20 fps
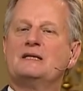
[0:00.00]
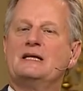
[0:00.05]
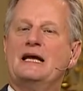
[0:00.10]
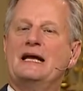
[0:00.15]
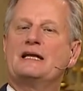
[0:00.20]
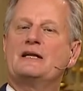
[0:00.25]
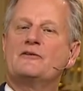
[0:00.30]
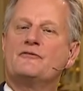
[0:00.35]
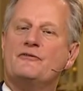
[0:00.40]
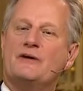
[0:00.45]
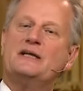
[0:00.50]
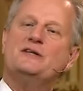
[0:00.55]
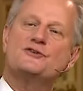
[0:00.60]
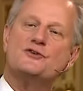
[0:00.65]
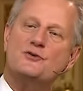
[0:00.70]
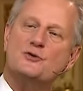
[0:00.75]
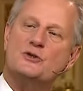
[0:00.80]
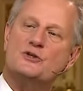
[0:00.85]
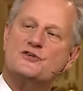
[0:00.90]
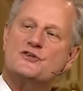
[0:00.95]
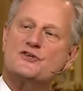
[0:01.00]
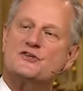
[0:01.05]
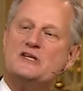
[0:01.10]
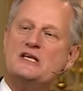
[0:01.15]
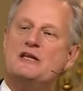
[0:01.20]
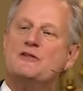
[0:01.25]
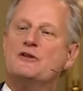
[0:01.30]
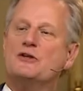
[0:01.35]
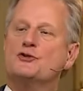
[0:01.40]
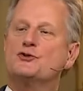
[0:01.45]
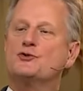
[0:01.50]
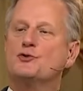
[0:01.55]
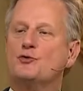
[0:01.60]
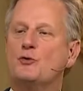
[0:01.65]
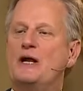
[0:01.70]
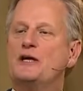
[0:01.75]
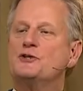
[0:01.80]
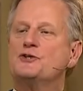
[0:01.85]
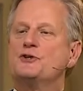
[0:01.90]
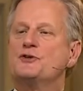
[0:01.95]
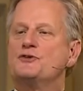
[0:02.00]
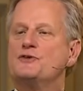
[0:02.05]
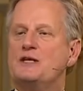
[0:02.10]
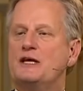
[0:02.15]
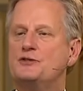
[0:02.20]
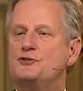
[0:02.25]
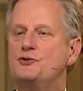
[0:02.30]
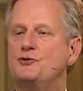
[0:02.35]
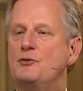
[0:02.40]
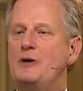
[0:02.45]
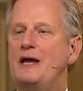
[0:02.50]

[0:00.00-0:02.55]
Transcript: and invites you to see the treasures that you